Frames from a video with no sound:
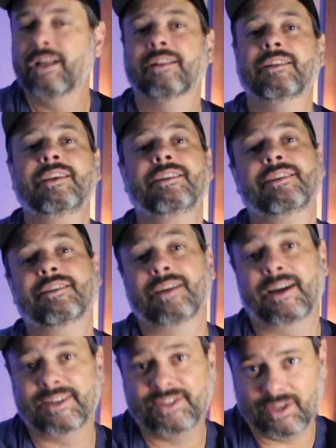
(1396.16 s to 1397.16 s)
Lead
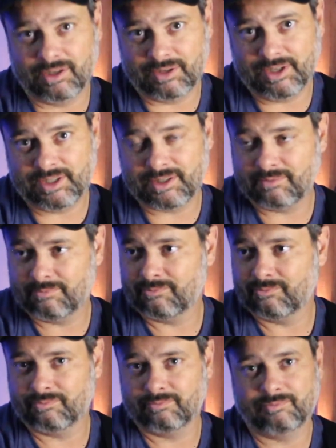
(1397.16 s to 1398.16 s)
Guitar Series.
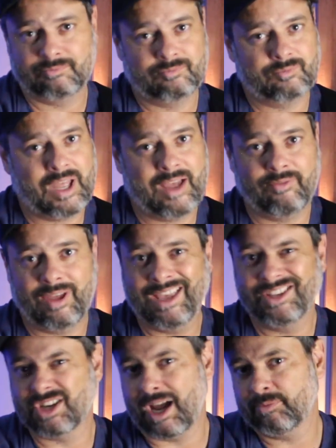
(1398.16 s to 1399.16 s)
Have
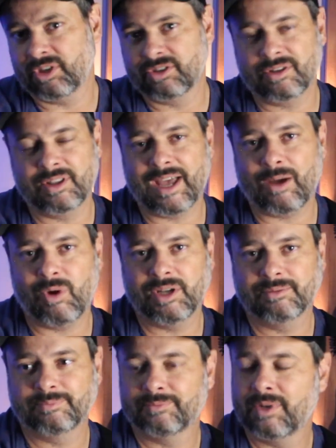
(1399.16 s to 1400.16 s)
8 chapters on that
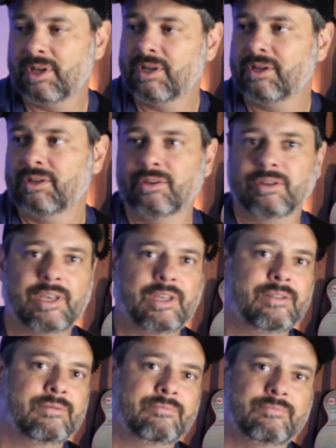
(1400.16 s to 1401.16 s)
one. You
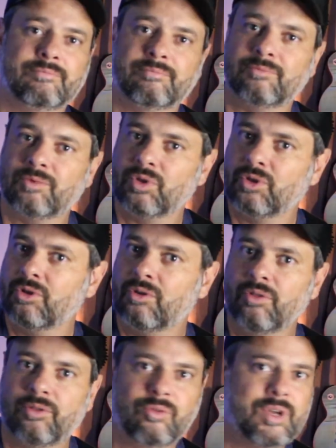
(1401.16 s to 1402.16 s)
can
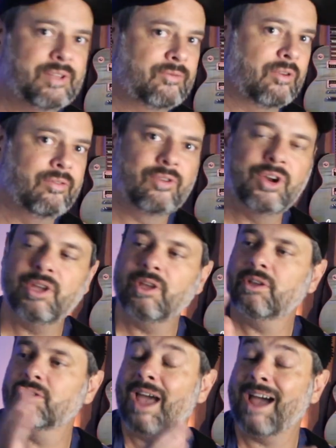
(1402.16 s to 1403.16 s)
go through it for
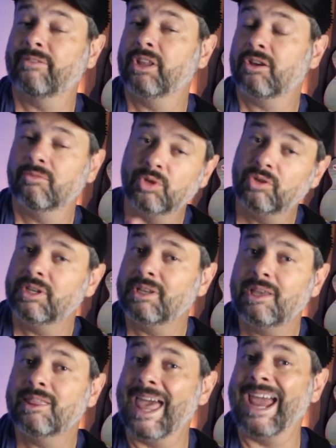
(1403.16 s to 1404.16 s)
free. You have the
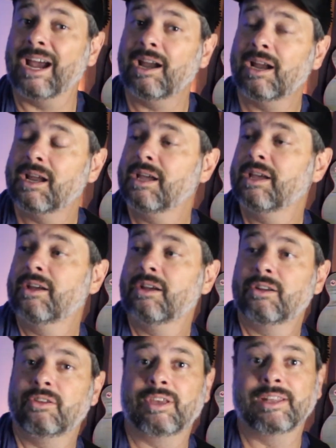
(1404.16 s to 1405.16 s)
community there.
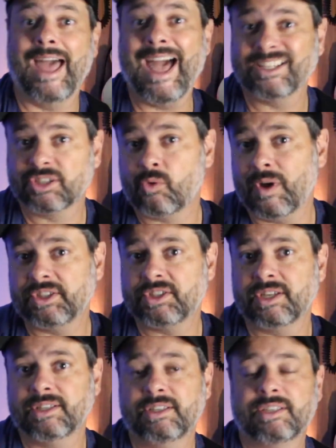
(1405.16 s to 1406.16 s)
You can ask
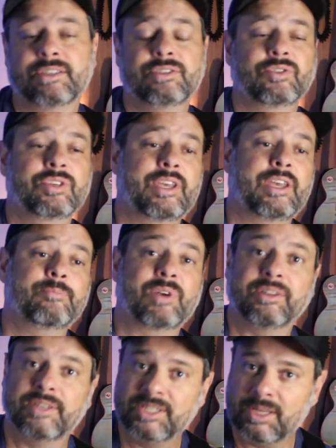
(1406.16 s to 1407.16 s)
questions. You can
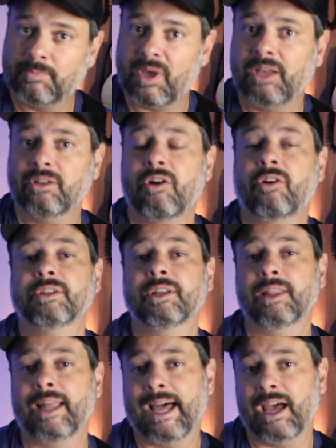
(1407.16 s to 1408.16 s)
participate on the
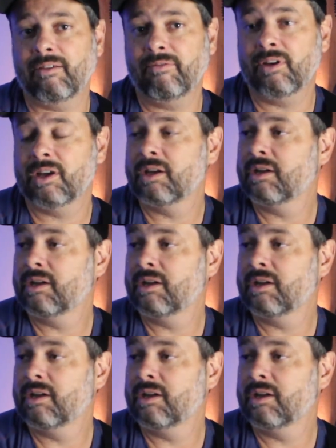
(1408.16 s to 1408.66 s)
live.